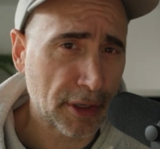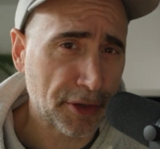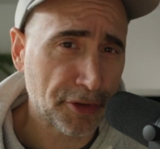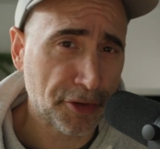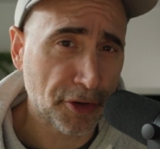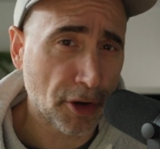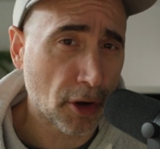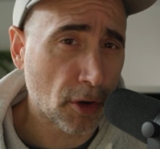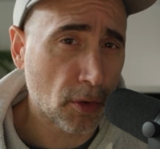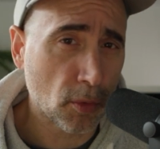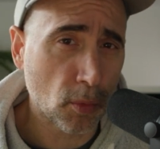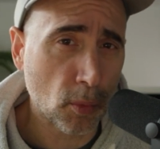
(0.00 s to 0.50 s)

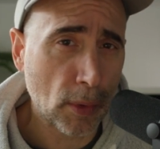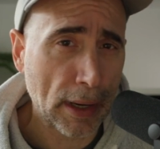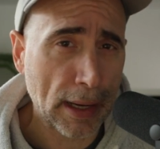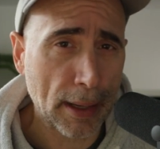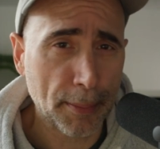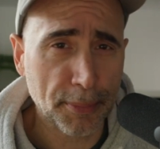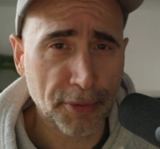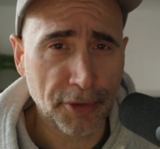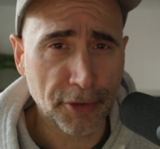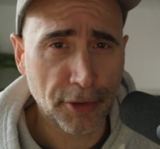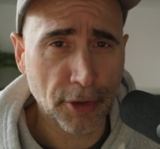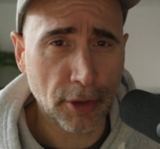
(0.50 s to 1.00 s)
it's all
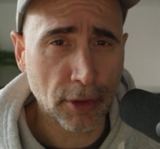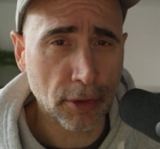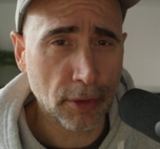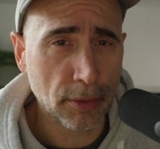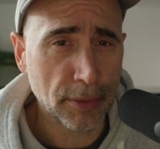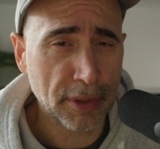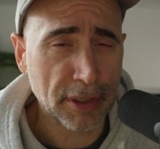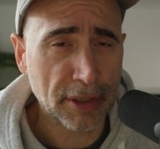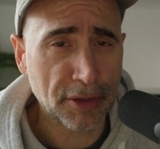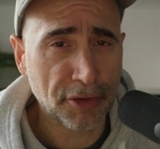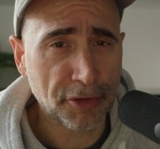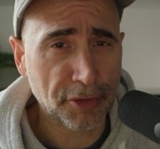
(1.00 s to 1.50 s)
web,
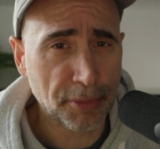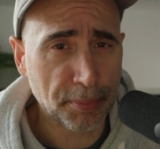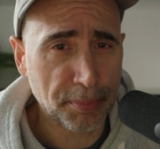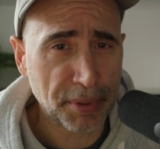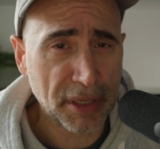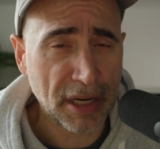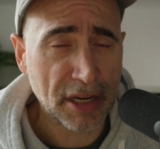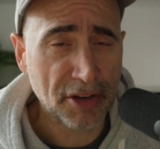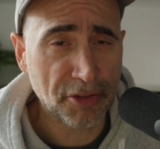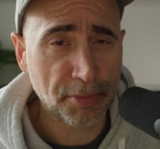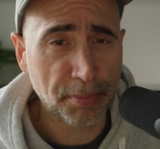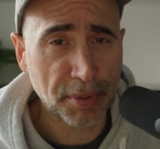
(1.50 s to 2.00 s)
so it's
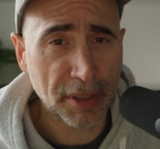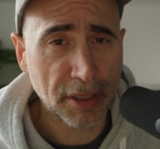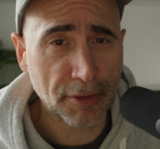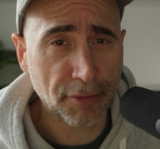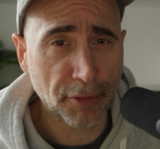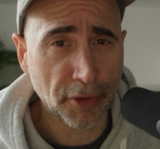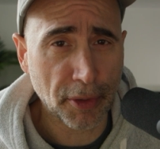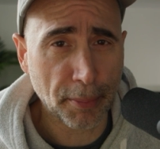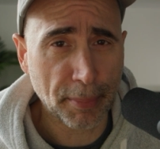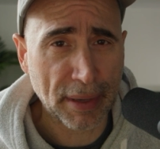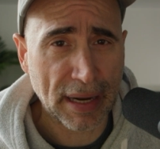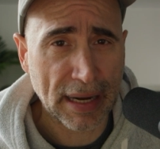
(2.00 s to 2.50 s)
PHP
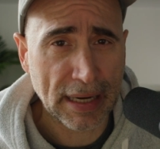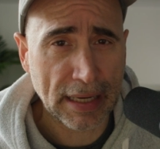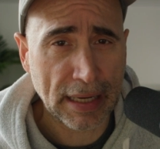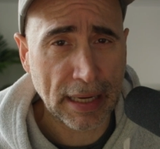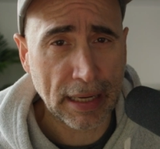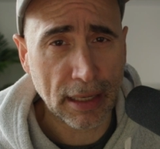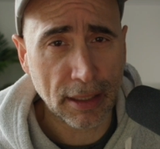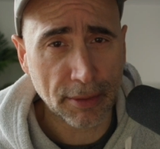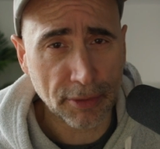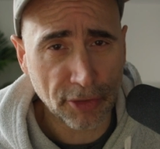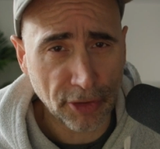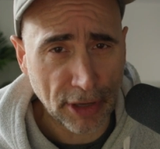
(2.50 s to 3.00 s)
for the back
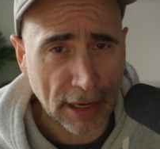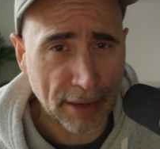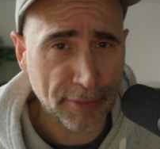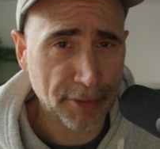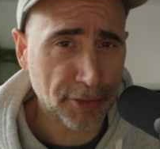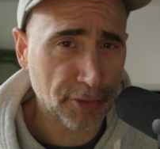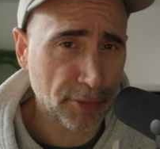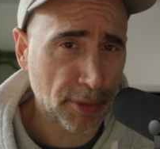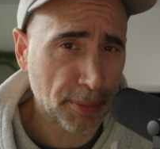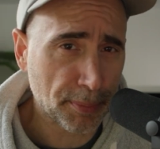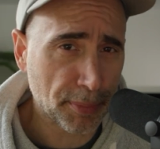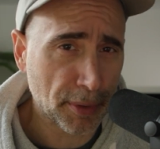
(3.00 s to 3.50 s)
end,
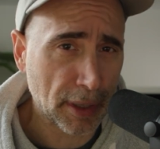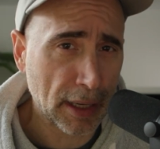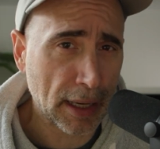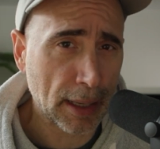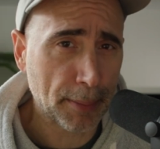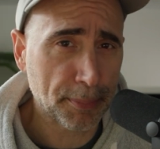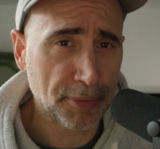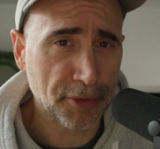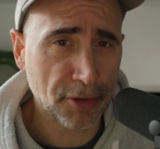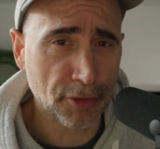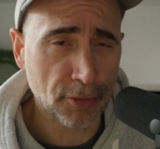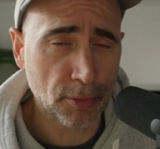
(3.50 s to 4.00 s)
JavaScript
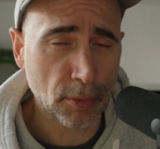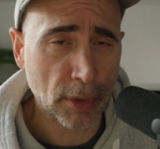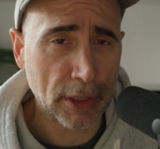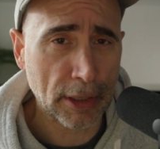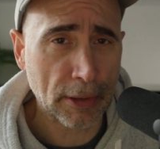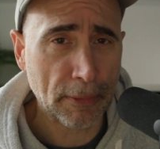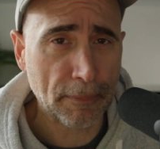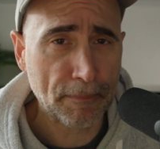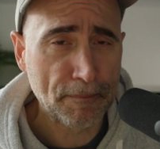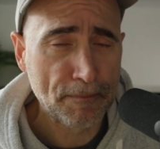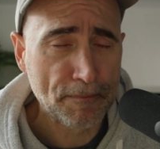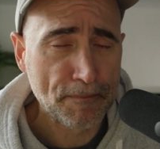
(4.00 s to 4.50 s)
perhaps as
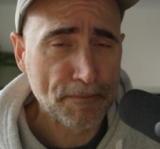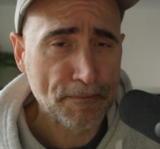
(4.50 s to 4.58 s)
well.